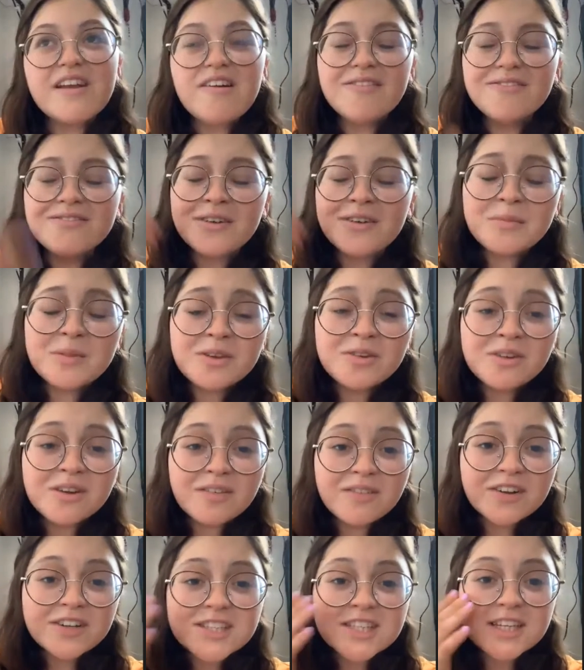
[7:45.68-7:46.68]
from the
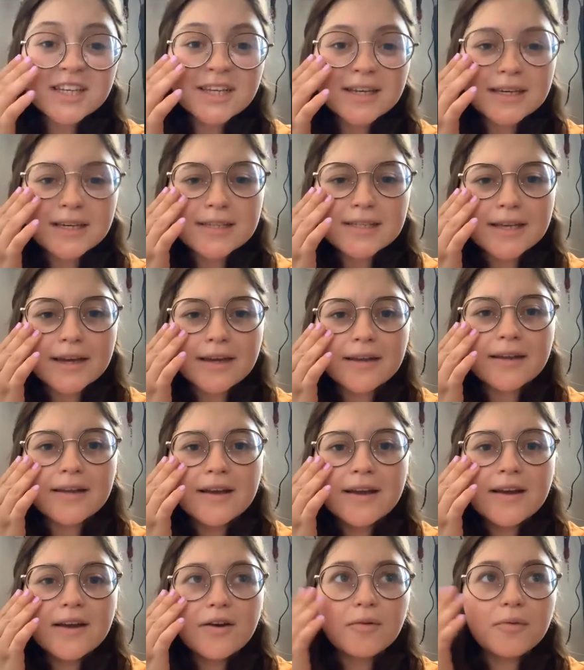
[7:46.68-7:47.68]
university, he said,
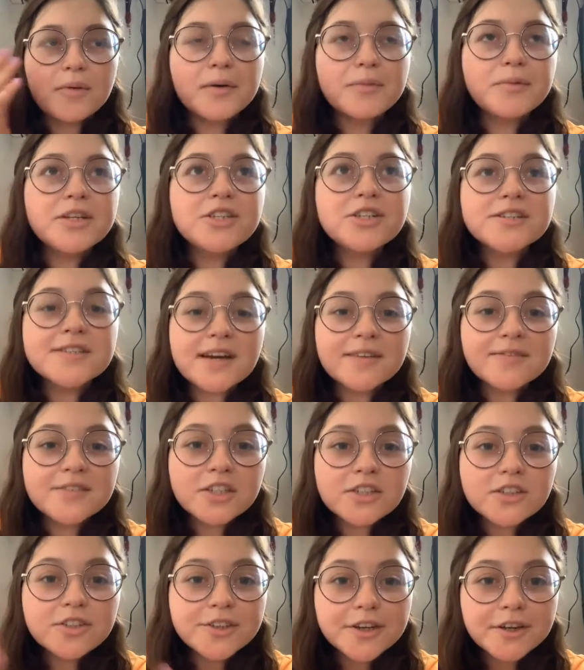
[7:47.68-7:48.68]
well, we just have to
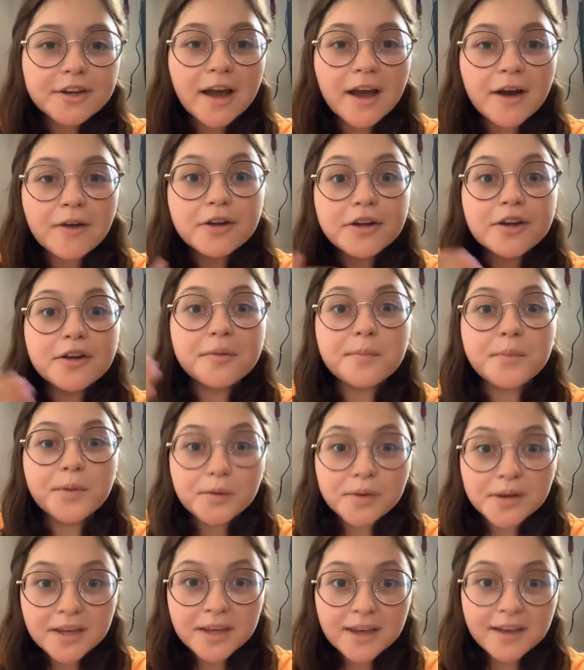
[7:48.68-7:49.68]
learn how to
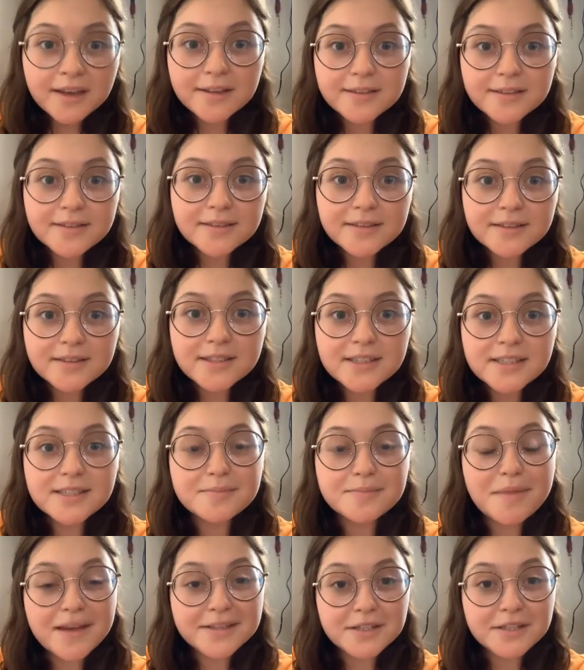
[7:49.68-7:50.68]
communicate this
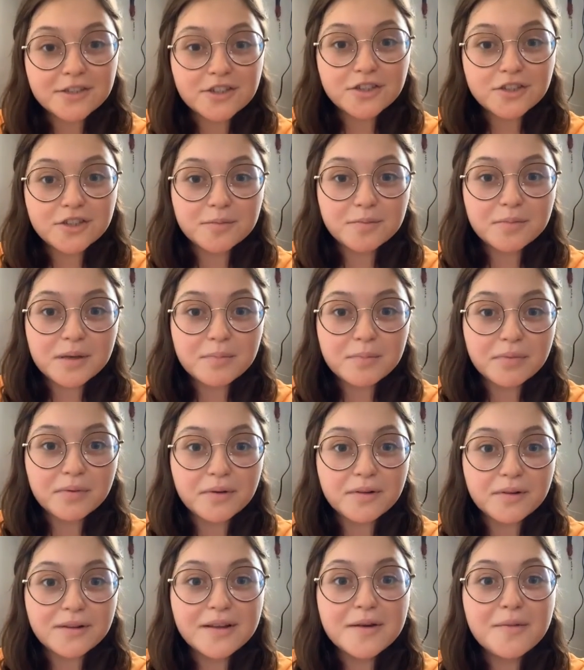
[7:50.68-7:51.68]
message to
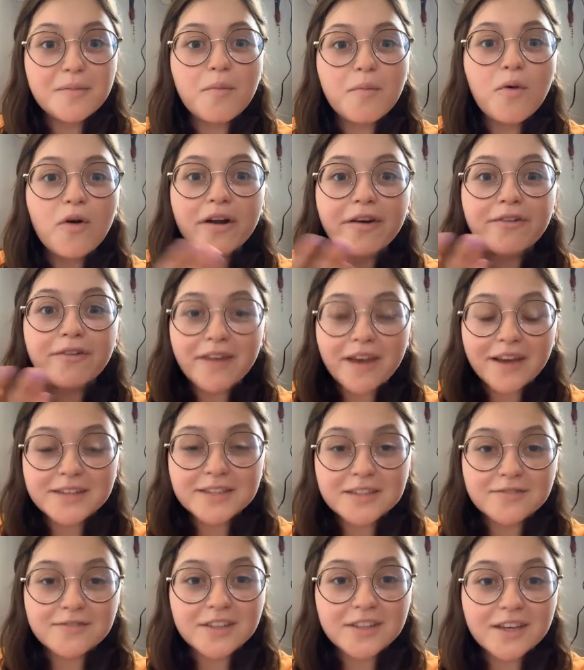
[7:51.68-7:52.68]
people more
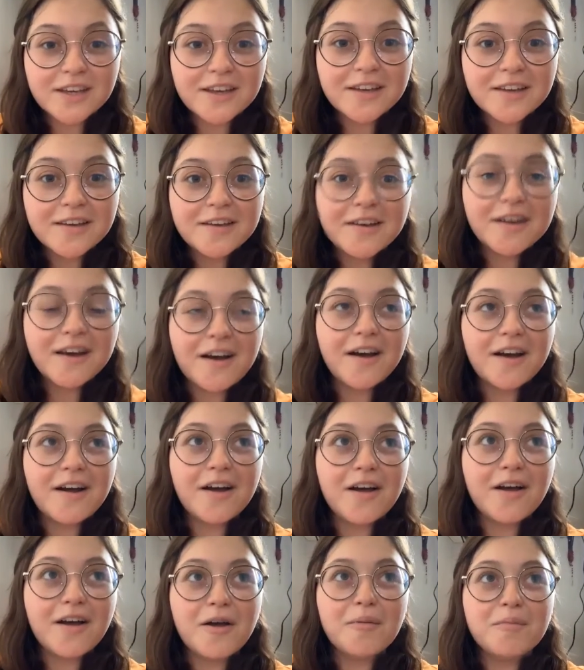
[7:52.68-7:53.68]
effectively.
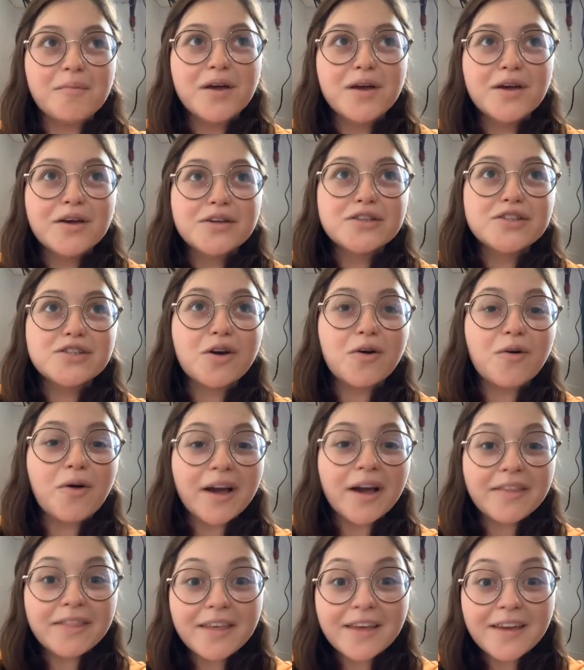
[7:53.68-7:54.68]
So
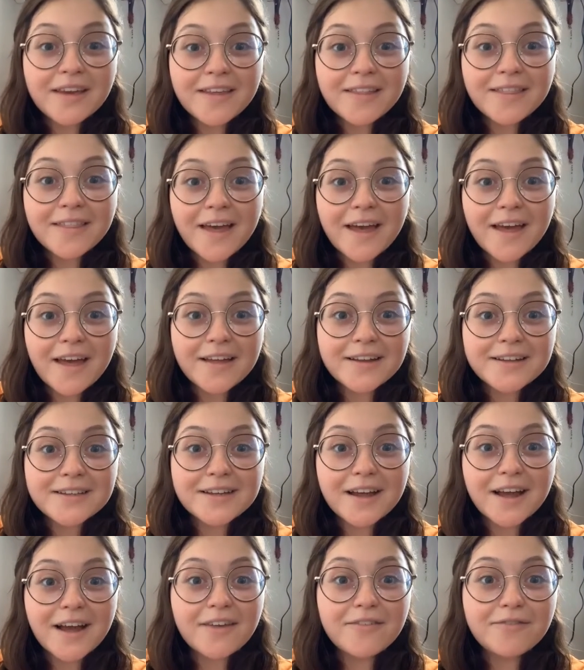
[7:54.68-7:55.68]
I think that
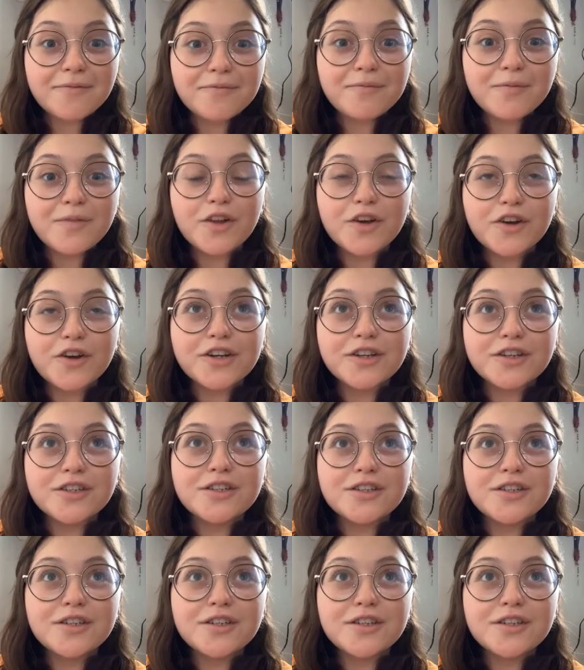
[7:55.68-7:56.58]
I've learned